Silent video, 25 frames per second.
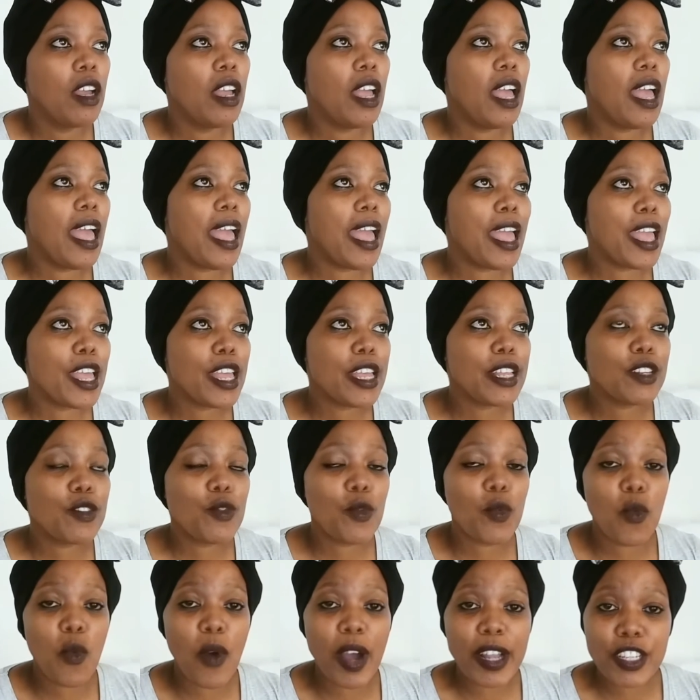and
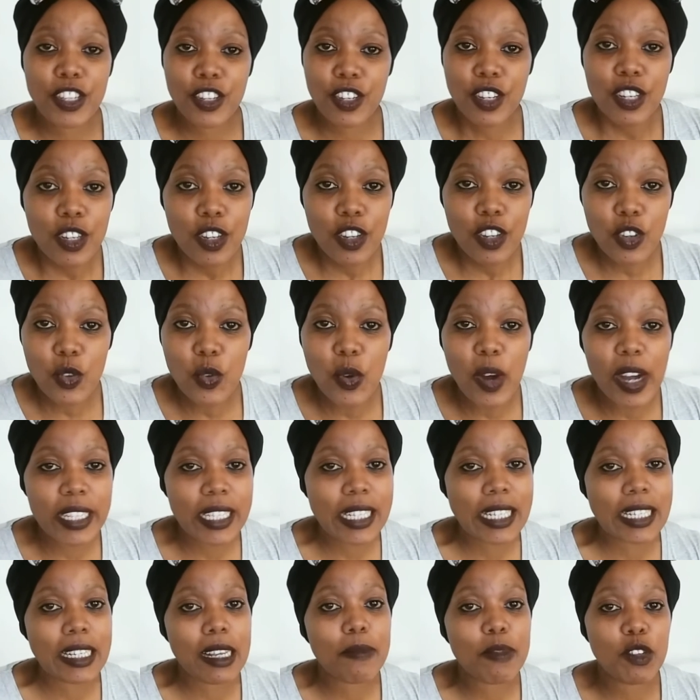what you
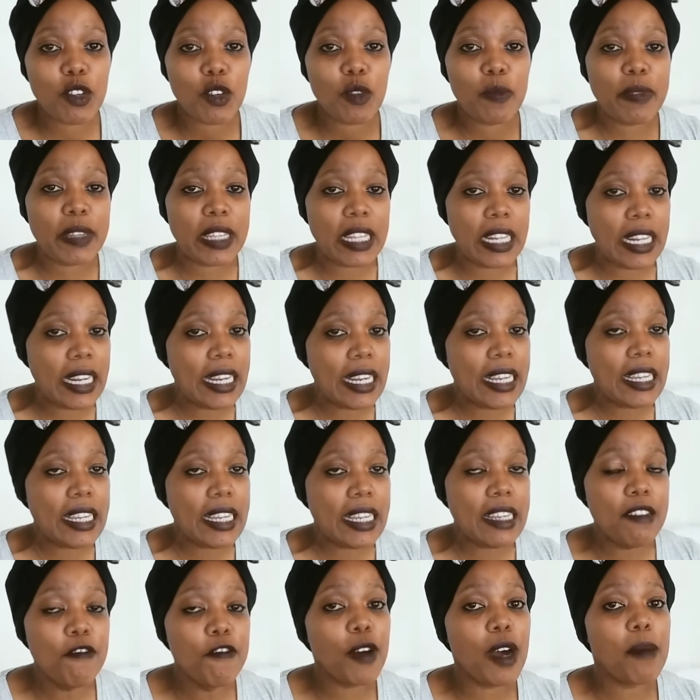accept or
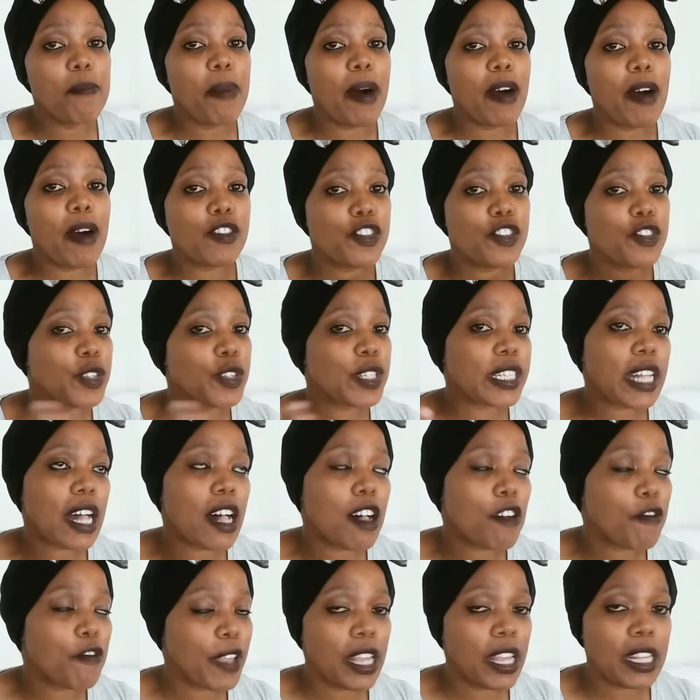believe about
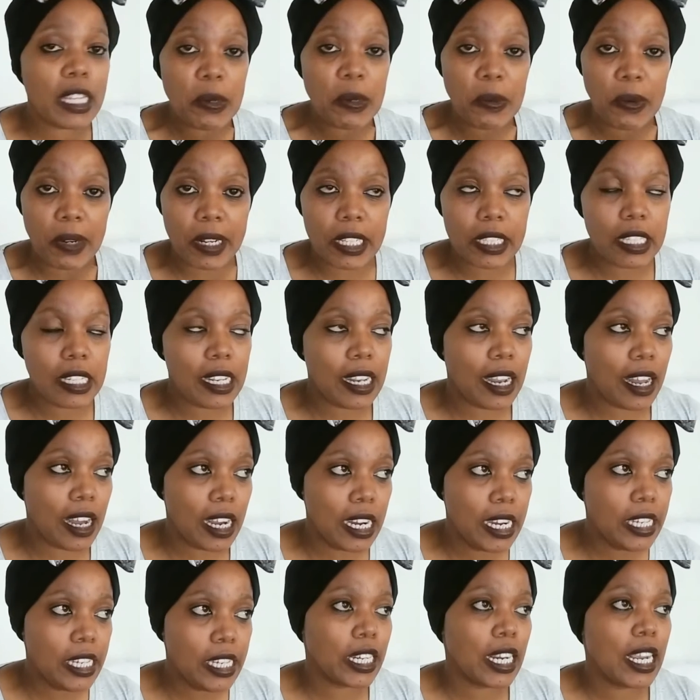yourself and the world at
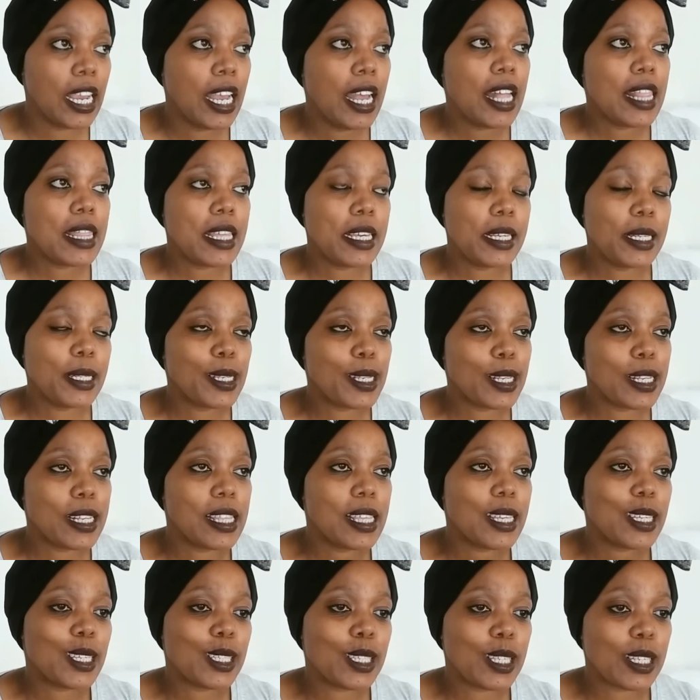large.
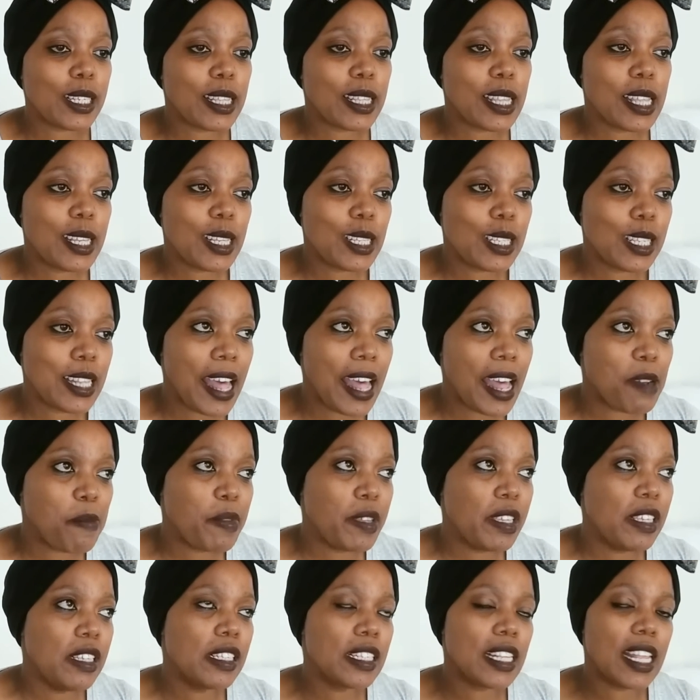There's that
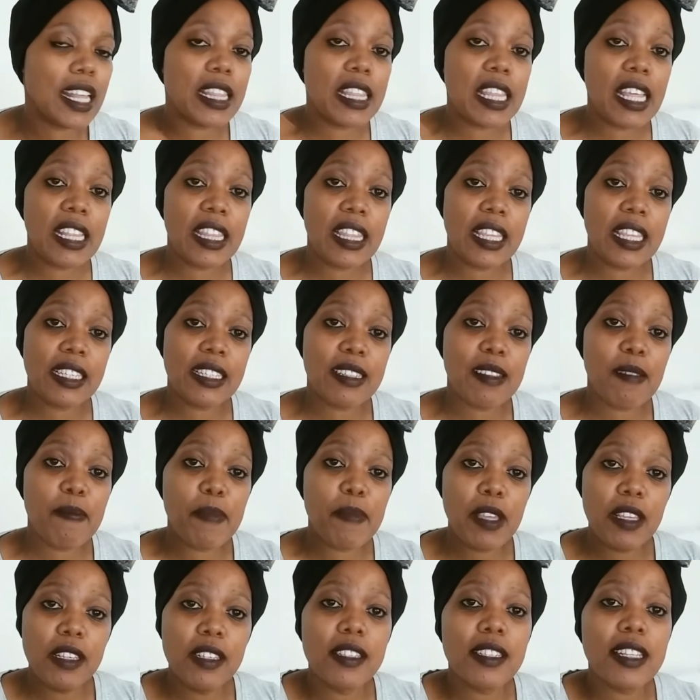piece, and then there's the
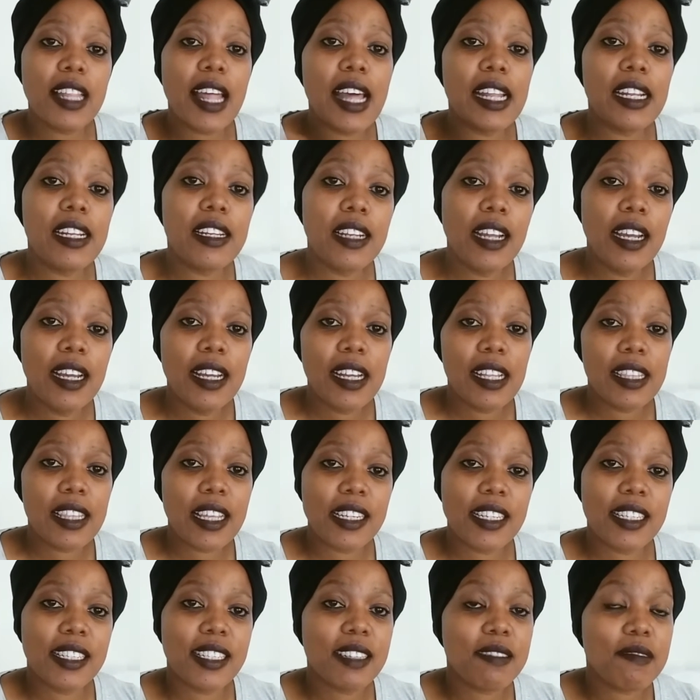piece that
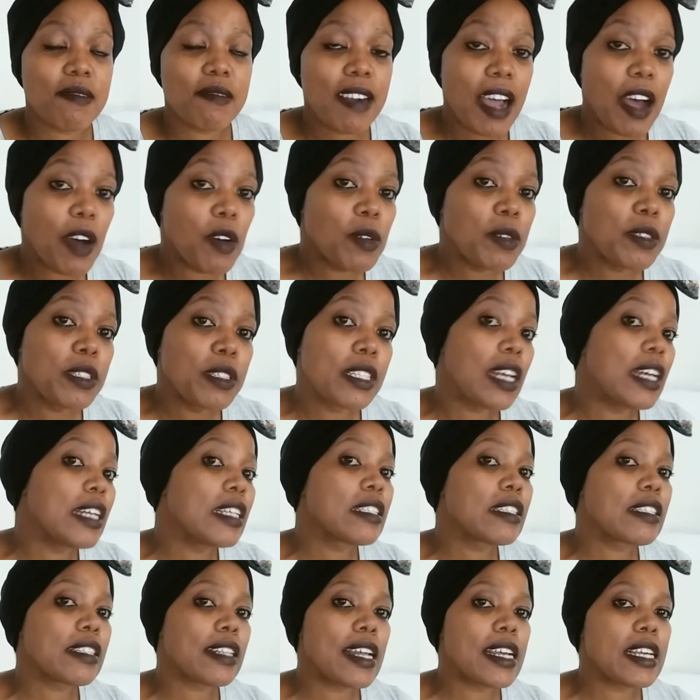surrounds
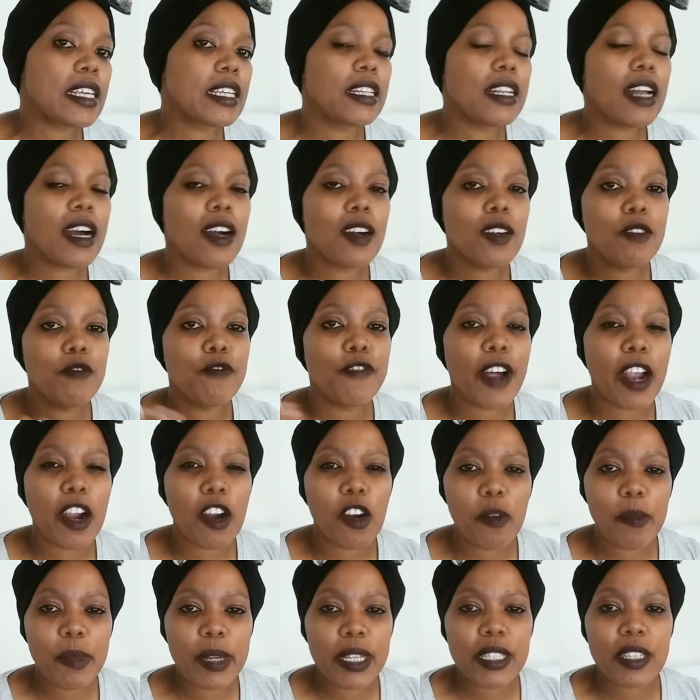us, like in our
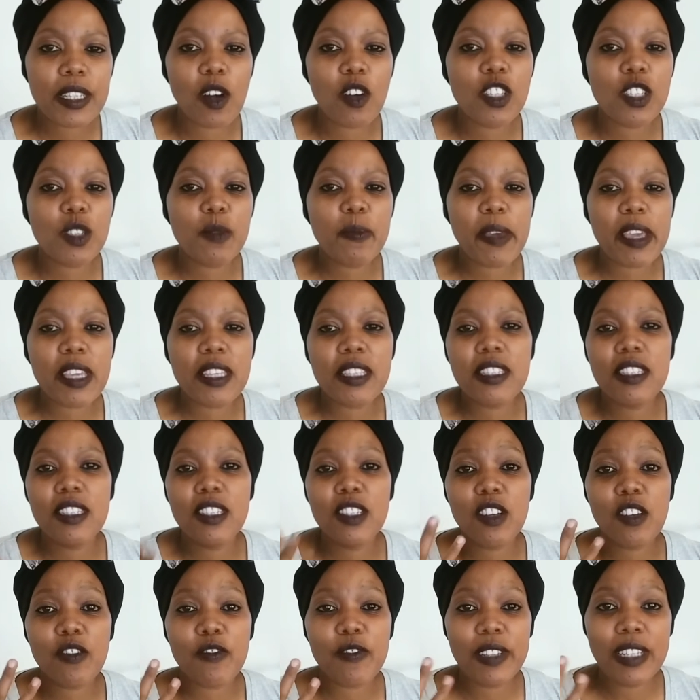environments, our spaces
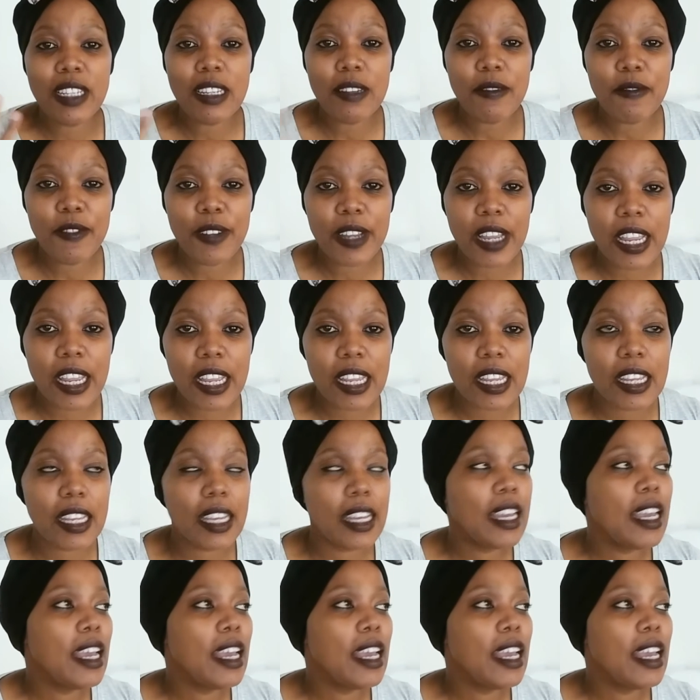of living,